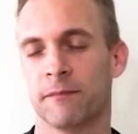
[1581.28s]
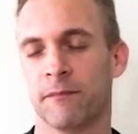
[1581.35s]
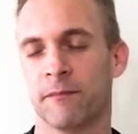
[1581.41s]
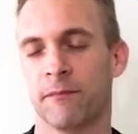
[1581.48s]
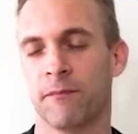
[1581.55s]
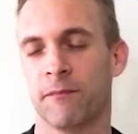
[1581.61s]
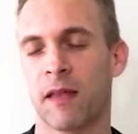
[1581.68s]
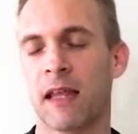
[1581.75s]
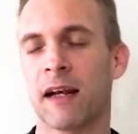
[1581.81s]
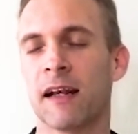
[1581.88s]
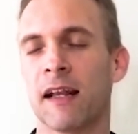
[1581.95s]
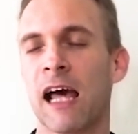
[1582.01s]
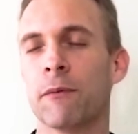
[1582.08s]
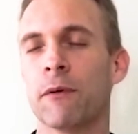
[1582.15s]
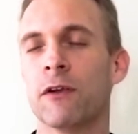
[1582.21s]
and allow
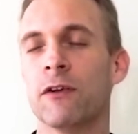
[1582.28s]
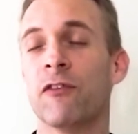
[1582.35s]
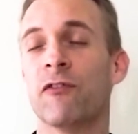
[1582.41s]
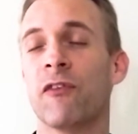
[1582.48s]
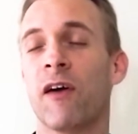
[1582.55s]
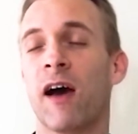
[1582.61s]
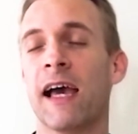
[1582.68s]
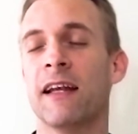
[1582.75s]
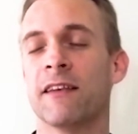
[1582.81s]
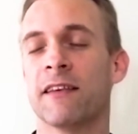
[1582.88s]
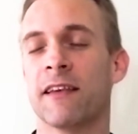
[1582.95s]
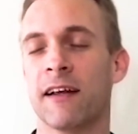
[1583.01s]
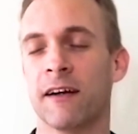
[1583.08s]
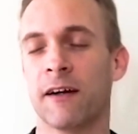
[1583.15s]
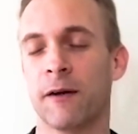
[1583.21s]
what you find
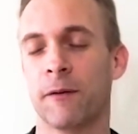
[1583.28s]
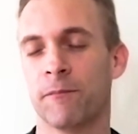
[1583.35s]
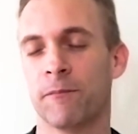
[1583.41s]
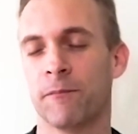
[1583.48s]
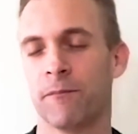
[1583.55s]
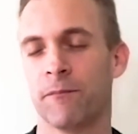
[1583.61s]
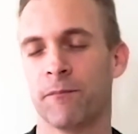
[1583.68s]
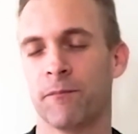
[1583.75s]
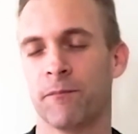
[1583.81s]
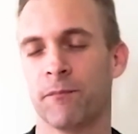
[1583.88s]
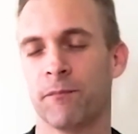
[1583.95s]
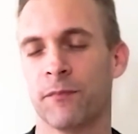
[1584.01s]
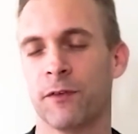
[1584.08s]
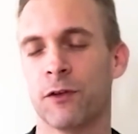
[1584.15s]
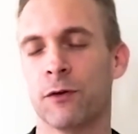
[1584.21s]
there to